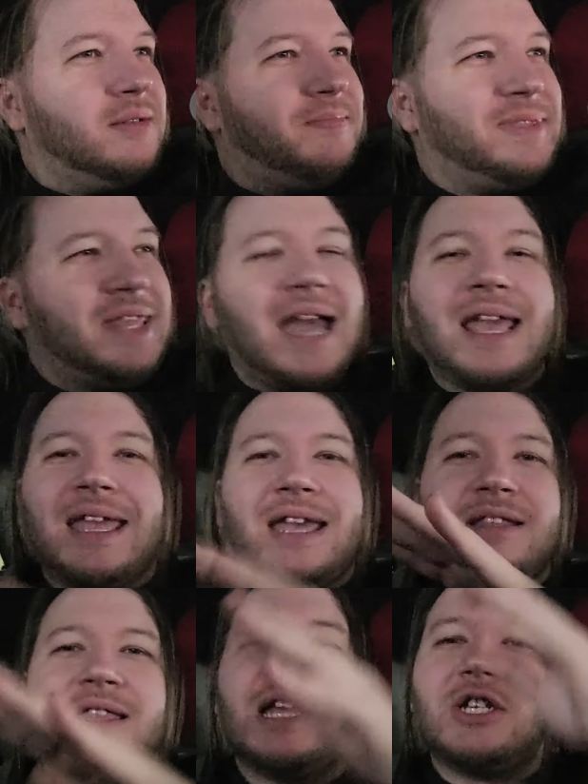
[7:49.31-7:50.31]
But
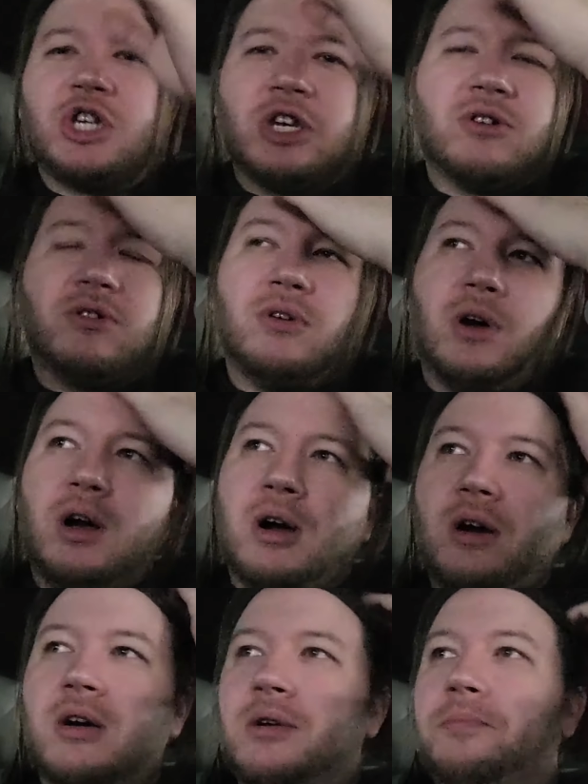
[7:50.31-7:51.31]
that channel,
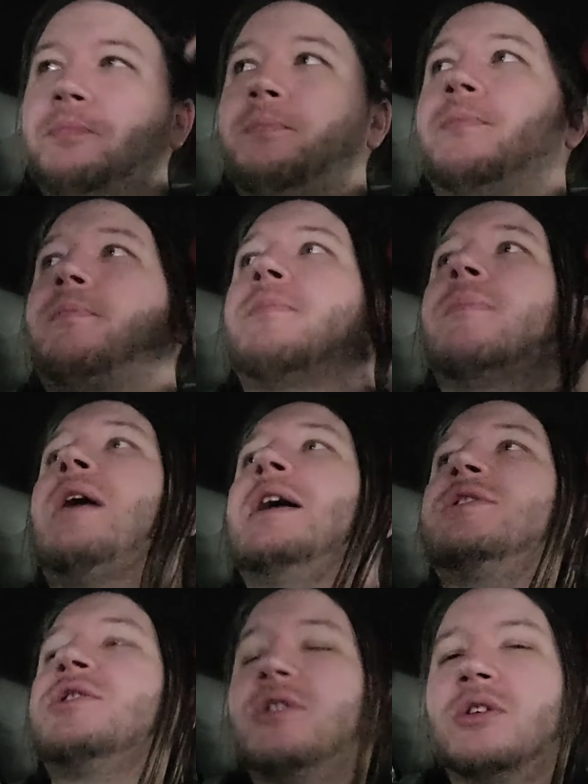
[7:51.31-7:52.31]
I
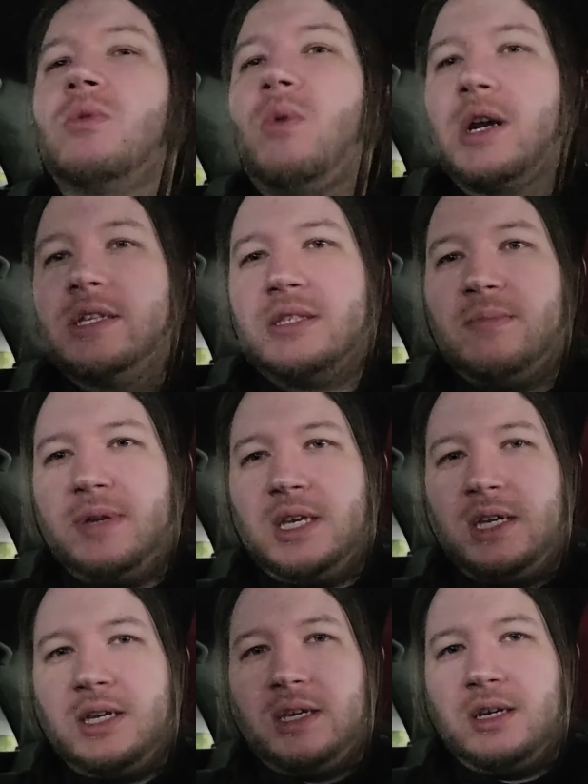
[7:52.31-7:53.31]
still want it to
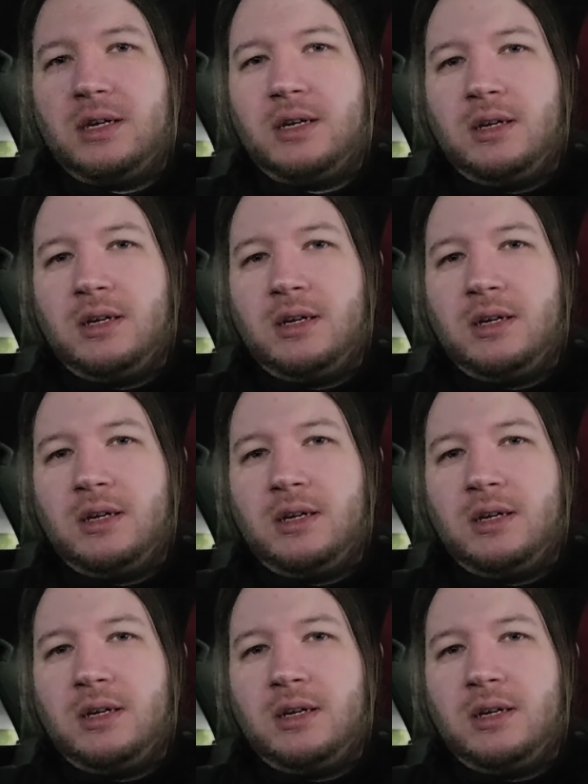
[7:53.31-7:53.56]
be